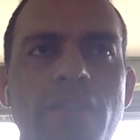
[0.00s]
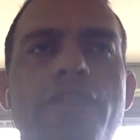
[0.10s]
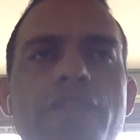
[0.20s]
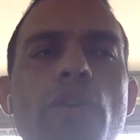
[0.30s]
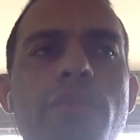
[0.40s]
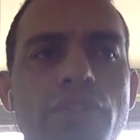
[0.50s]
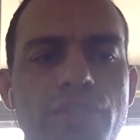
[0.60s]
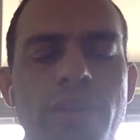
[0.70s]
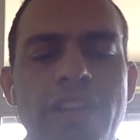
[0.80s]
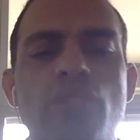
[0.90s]
vulnerable
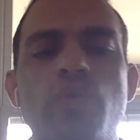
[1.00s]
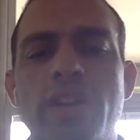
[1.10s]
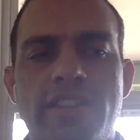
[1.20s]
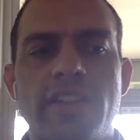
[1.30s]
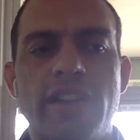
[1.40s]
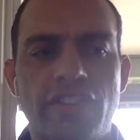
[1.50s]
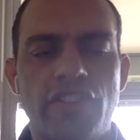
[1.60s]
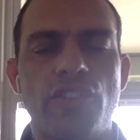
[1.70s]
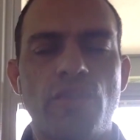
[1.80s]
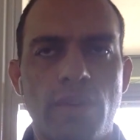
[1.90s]
to at least one serious
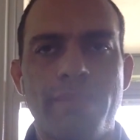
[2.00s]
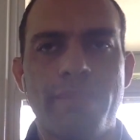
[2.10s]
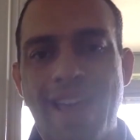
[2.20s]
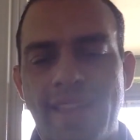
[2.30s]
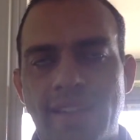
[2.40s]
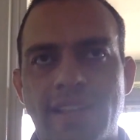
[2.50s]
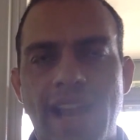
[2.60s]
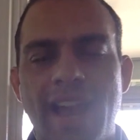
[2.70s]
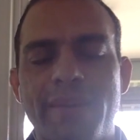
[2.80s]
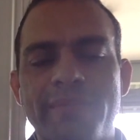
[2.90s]
issue where bad things can
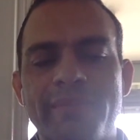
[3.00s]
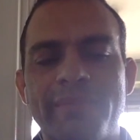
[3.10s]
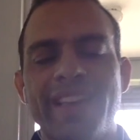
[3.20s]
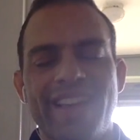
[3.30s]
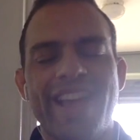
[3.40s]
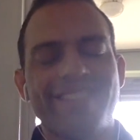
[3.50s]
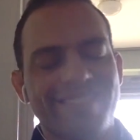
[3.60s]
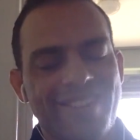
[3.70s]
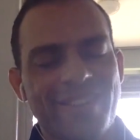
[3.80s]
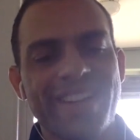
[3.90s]
happen? And
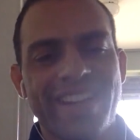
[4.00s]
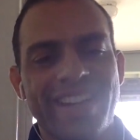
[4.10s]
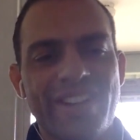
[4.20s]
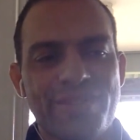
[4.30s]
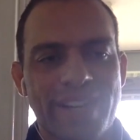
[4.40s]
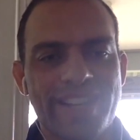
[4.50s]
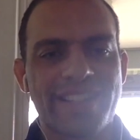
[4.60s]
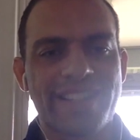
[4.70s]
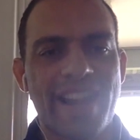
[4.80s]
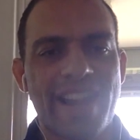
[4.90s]
so here's where it gets
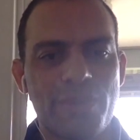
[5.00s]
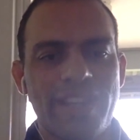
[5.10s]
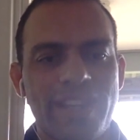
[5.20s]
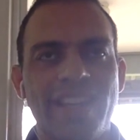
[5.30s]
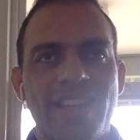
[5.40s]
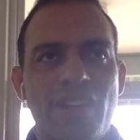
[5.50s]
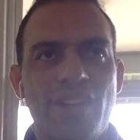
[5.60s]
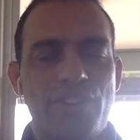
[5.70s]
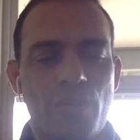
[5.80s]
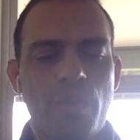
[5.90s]
kind of spooky.
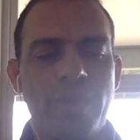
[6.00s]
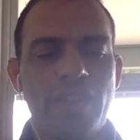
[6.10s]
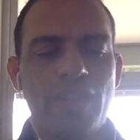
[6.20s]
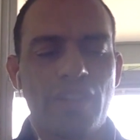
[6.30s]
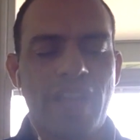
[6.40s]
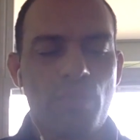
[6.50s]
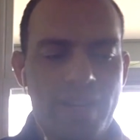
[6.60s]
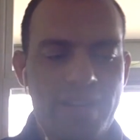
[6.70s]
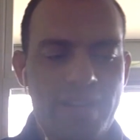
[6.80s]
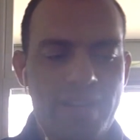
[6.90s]
So we looked at
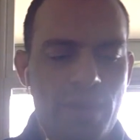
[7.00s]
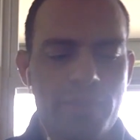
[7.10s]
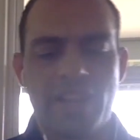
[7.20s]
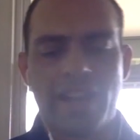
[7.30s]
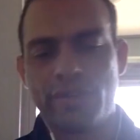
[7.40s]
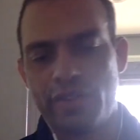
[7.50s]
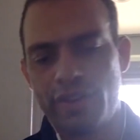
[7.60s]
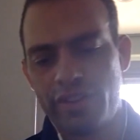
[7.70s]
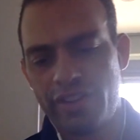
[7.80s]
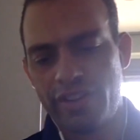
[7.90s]
retail websites
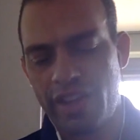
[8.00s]
versus